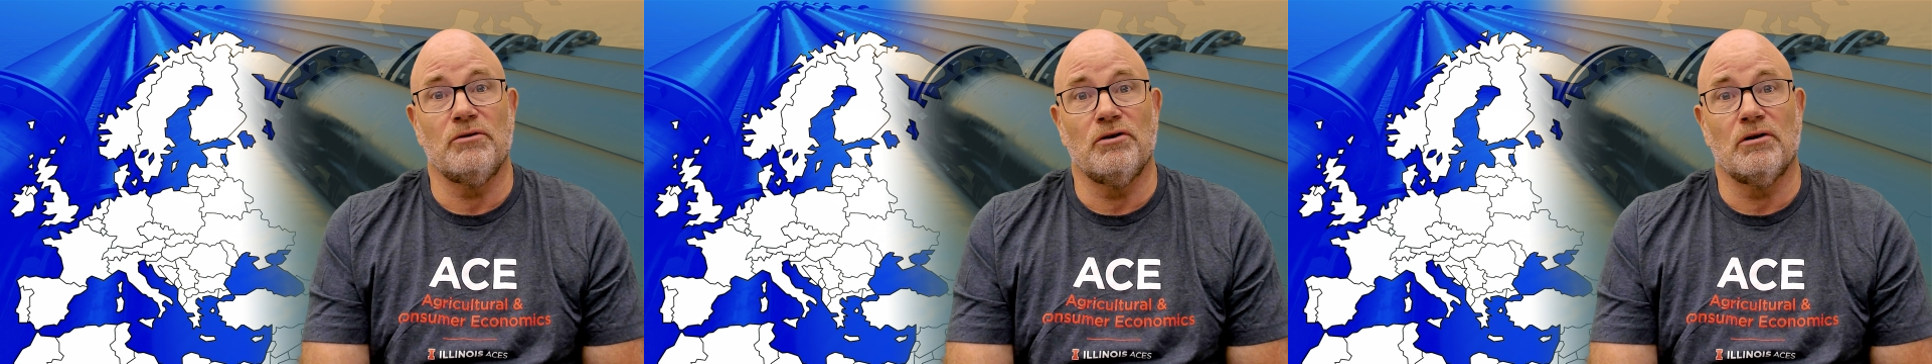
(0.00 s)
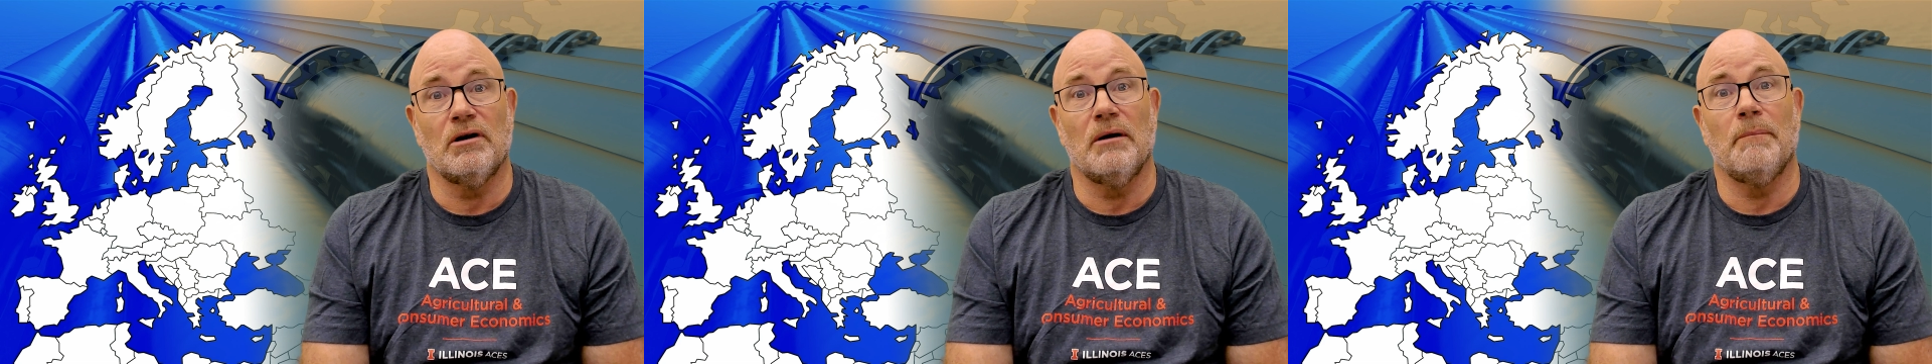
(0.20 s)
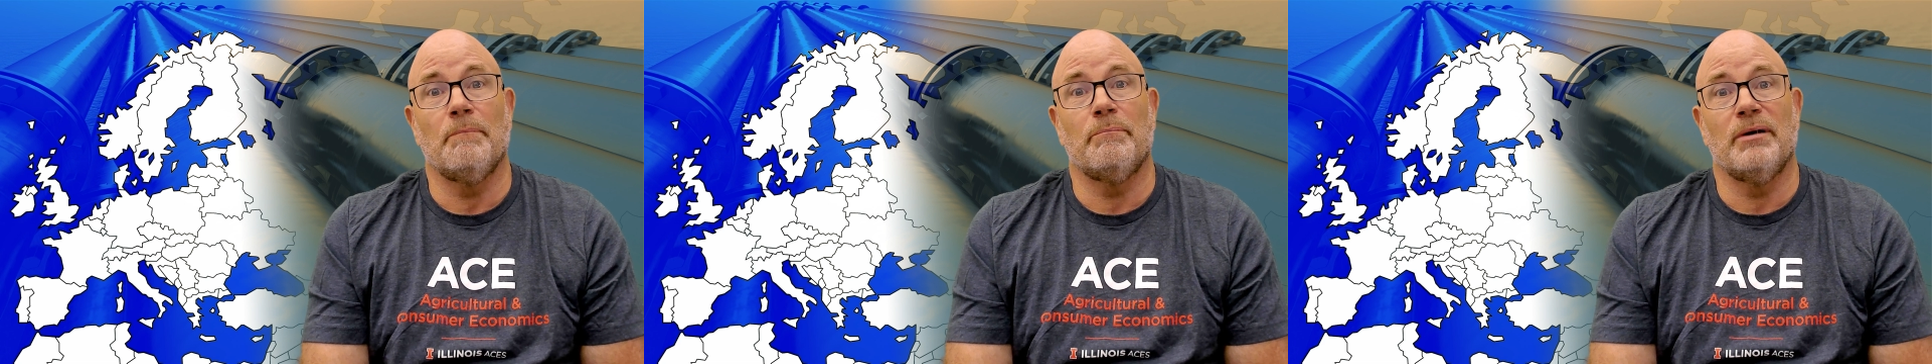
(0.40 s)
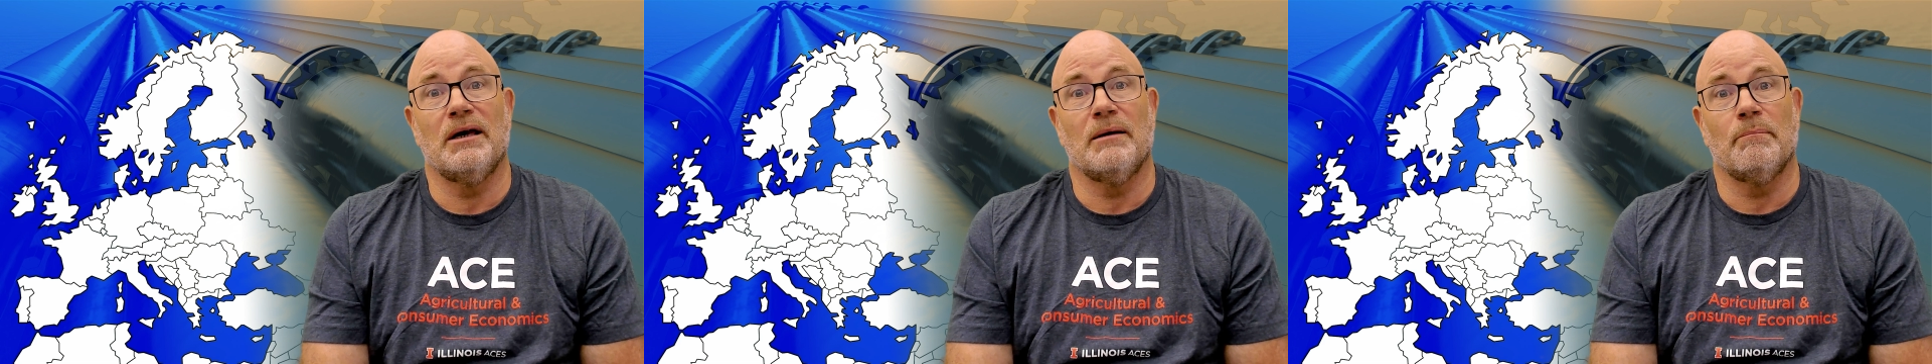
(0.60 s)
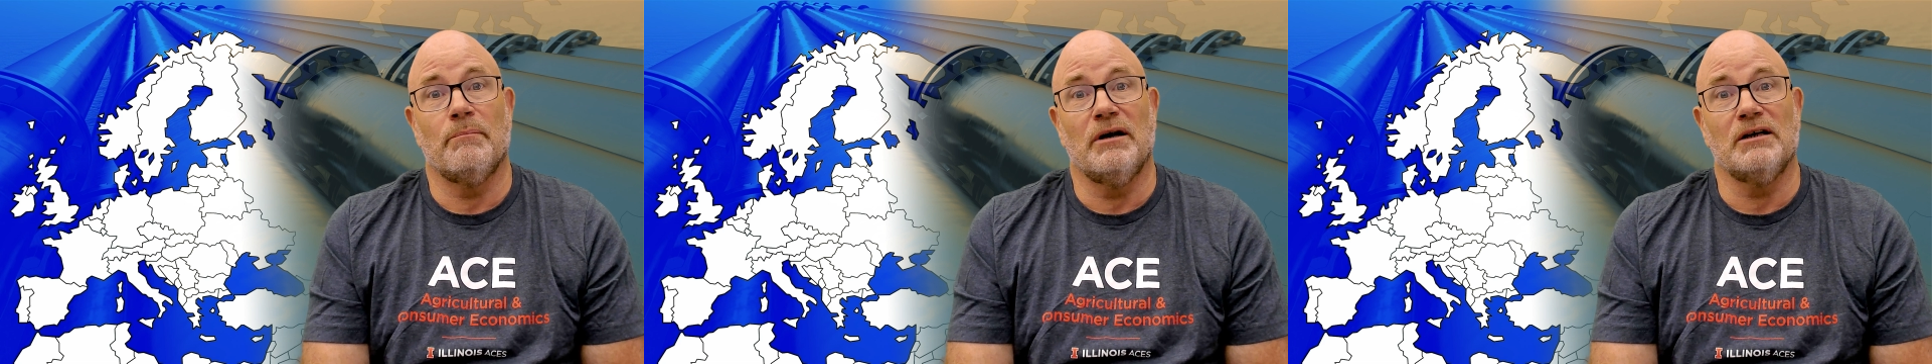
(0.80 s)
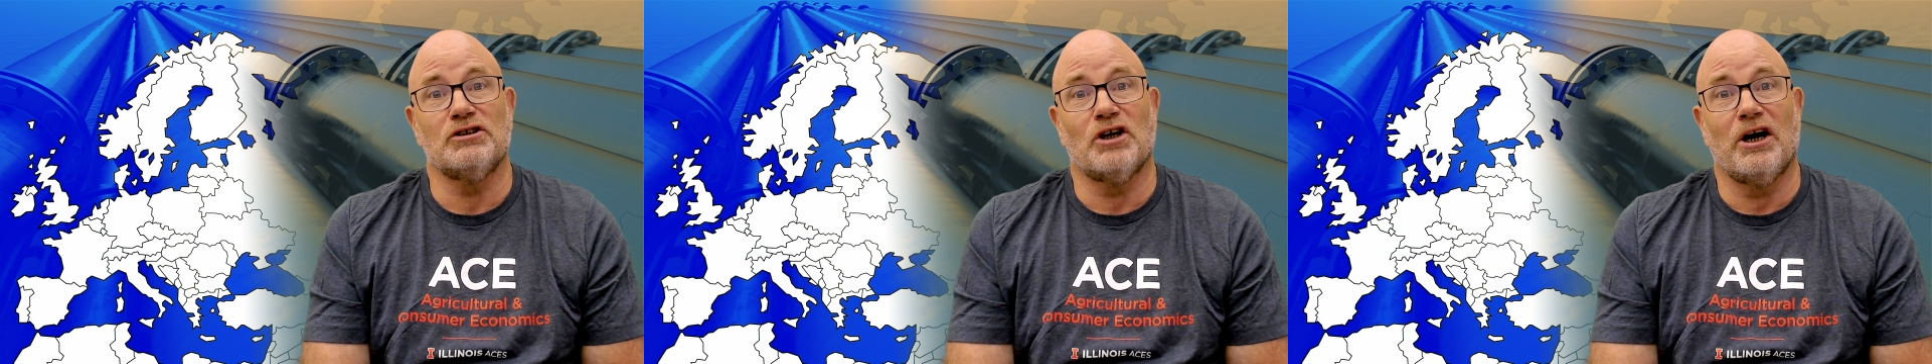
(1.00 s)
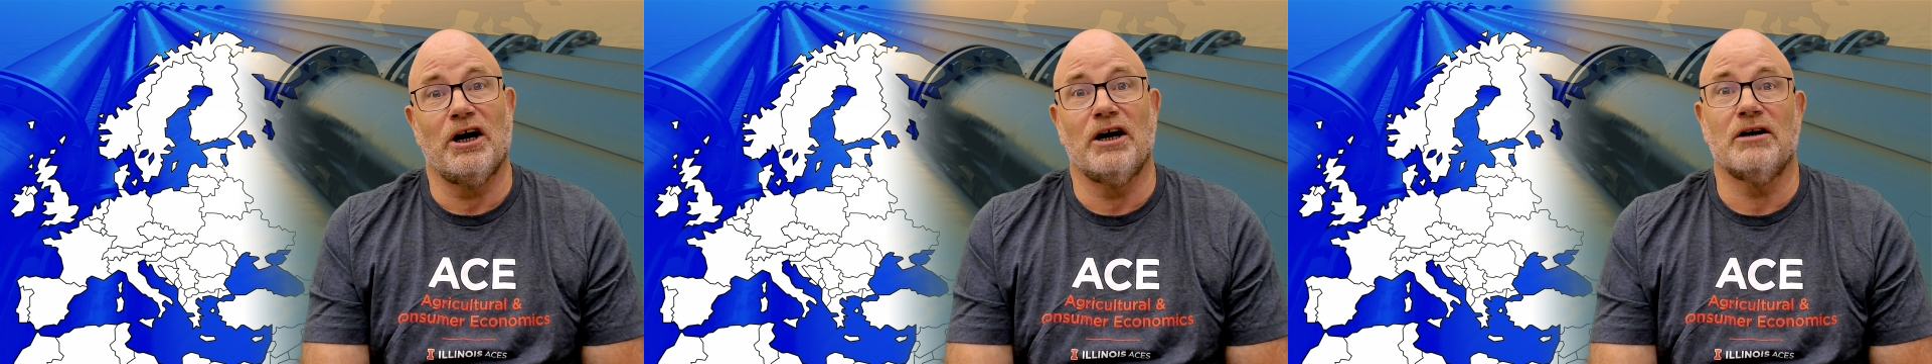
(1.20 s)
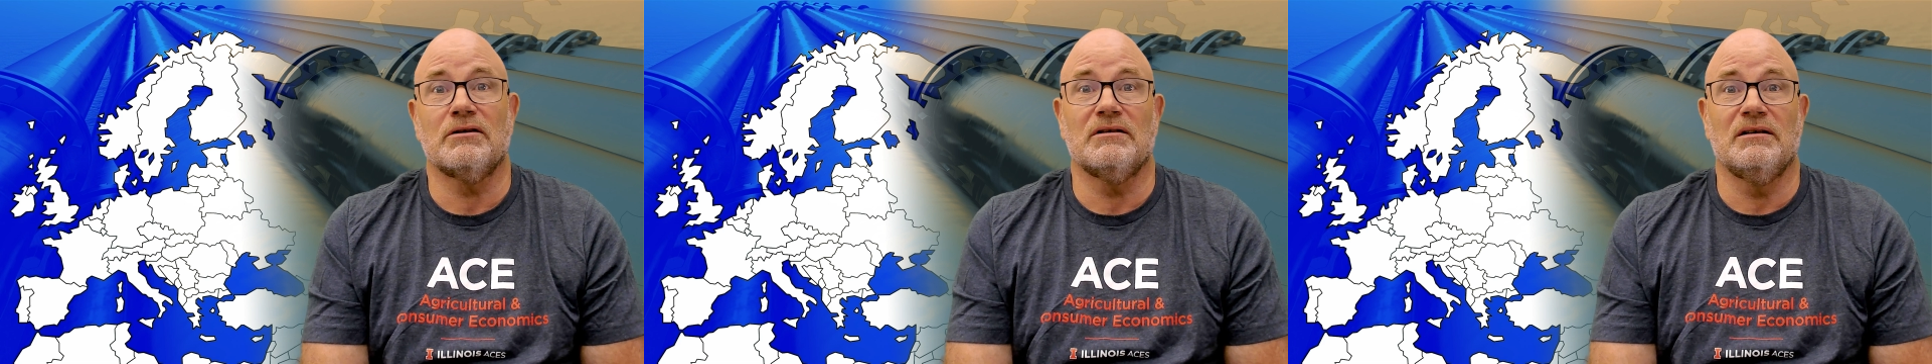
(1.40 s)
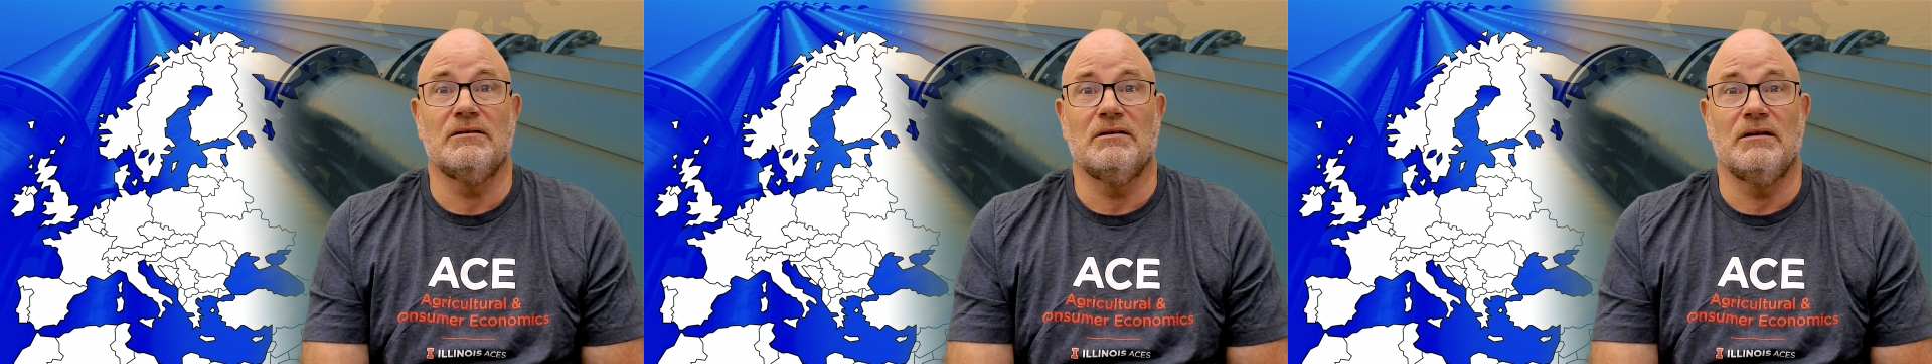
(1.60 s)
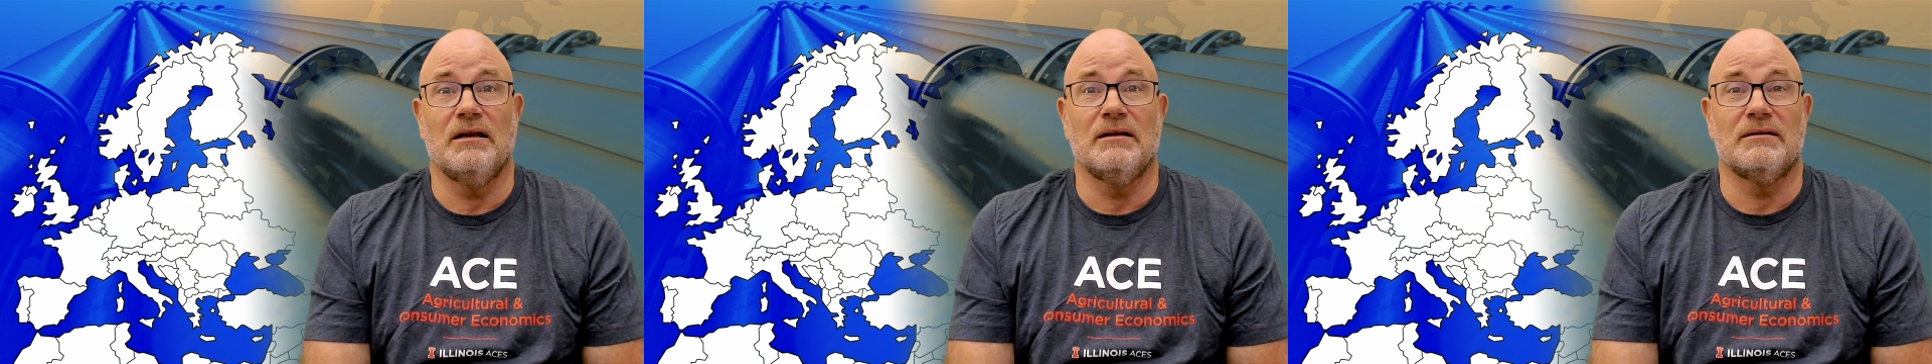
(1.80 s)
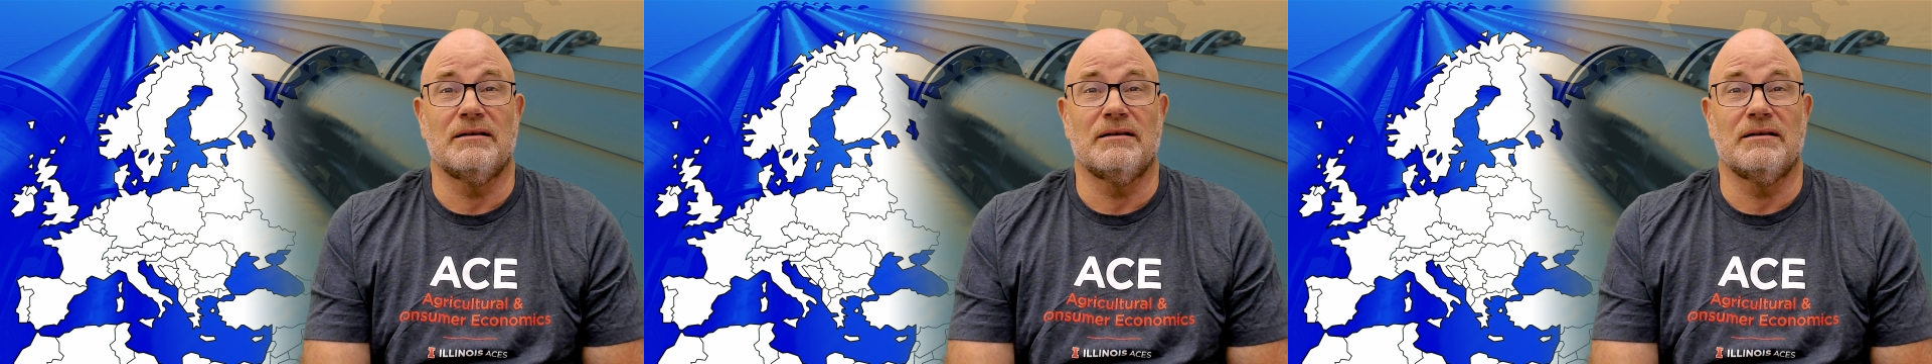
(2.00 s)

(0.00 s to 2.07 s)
Europe being much higher than